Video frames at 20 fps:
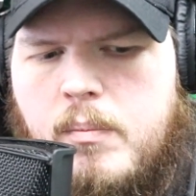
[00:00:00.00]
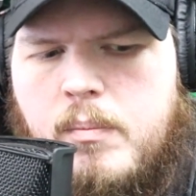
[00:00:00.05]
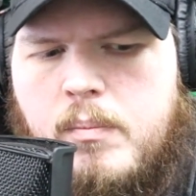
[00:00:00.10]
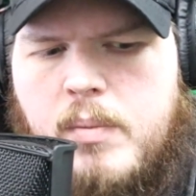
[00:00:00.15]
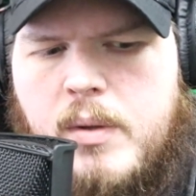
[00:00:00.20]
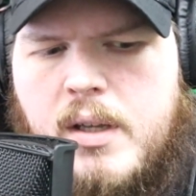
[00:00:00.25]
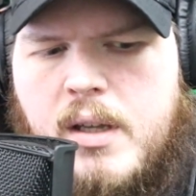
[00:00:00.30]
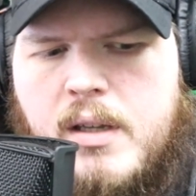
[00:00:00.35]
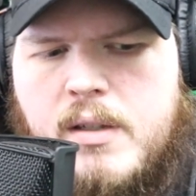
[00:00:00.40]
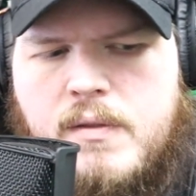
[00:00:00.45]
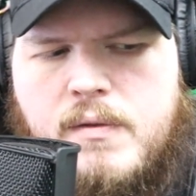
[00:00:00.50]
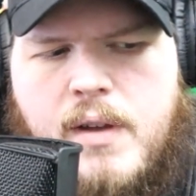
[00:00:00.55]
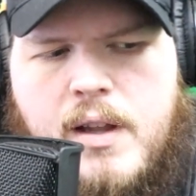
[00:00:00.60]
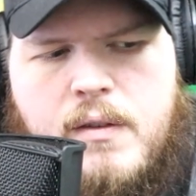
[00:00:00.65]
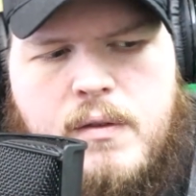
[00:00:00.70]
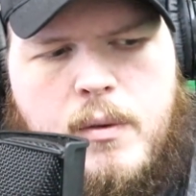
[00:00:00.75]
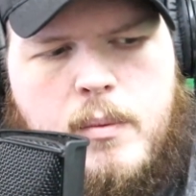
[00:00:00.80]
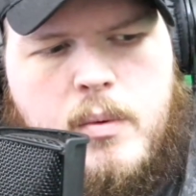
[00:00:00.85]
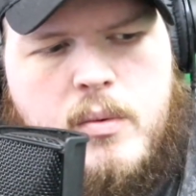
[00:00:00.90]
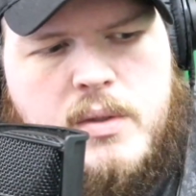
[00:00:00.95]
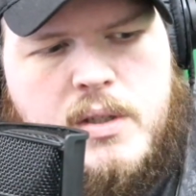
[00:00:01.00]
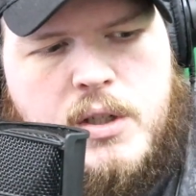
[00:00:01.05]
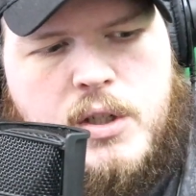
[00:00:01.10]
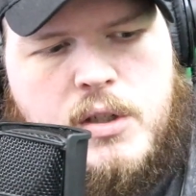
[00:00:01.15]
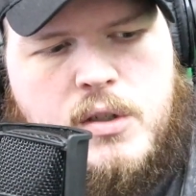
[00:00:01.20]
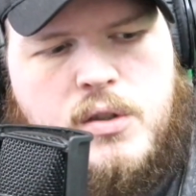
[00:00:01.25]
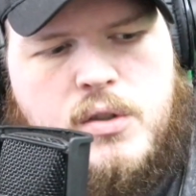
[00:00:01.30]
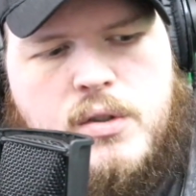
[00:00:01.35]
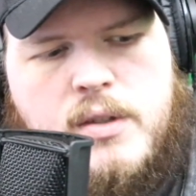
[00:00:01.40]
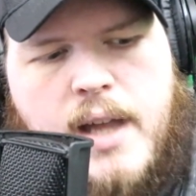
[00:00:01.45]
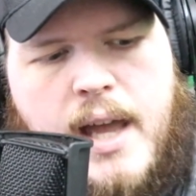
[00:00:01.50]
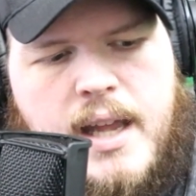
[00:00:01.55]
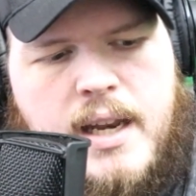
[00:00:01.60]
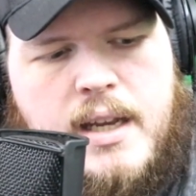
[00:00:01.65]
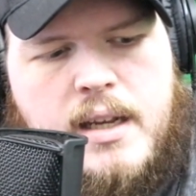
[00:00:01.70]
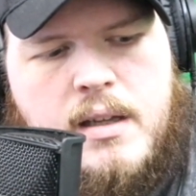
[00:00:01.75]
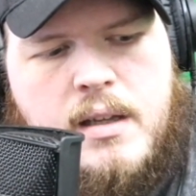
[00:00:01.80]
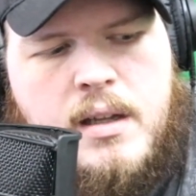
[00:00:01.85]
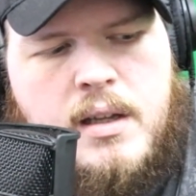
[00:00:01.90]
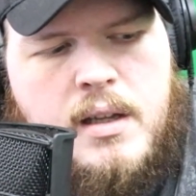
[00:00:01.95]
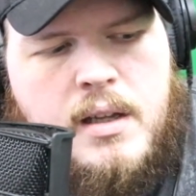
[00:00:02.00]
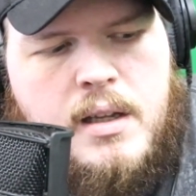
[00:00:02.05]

because Philophobia was such a static